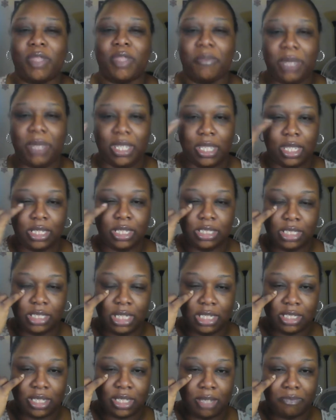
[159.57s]
because
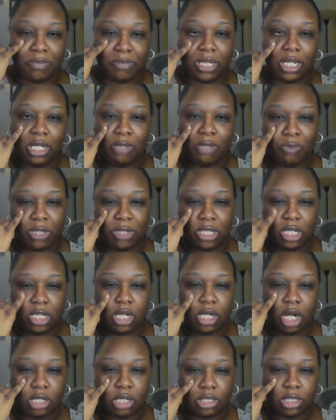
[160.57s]
it's competing with the
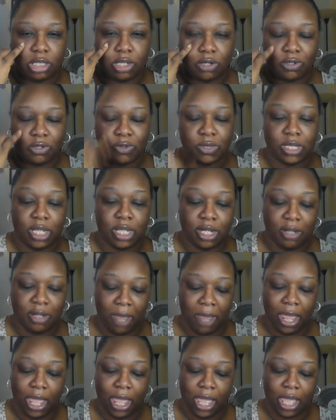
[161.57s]
dark circles under
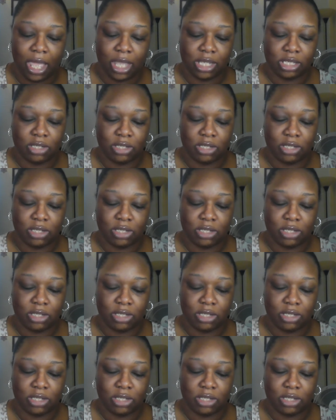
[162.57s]
my eyes.